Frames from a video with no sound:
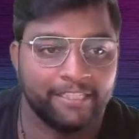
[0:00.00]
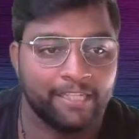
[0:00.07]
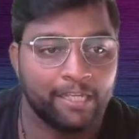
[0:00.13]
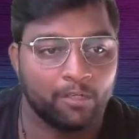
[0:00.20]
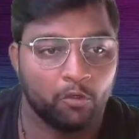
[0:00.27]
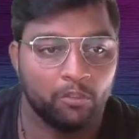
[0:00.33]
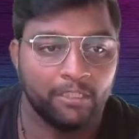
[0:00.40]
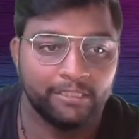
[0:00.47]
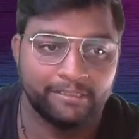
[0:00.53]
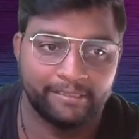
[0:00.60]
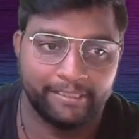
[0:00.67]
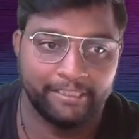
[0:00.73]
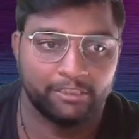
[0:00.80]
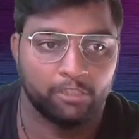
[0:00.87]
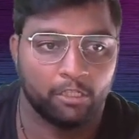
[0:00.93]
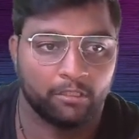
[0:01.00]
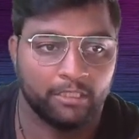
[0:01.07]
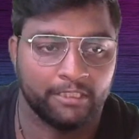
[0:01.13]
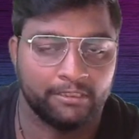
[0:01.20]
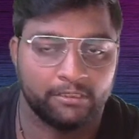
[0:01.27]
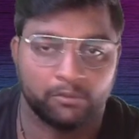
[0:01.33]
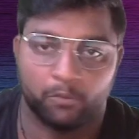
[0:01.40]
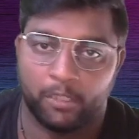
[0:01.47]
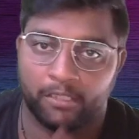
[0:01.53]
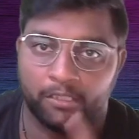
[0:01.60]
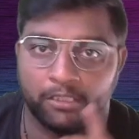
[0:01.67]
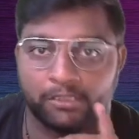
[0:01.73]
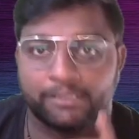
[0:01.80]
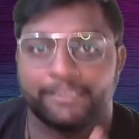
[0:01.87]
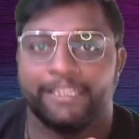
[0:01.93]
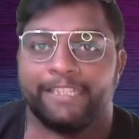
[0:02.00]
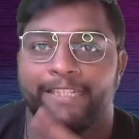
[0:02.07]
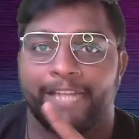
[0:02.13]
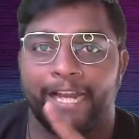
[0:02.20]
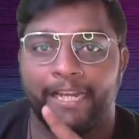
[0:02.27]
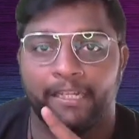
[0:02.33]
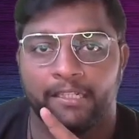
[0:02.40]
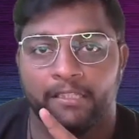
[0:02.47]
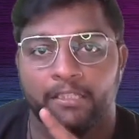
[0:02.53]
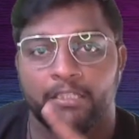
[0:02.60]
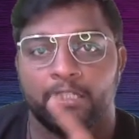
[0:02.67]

There are only three chocolates. One is Kit Kat,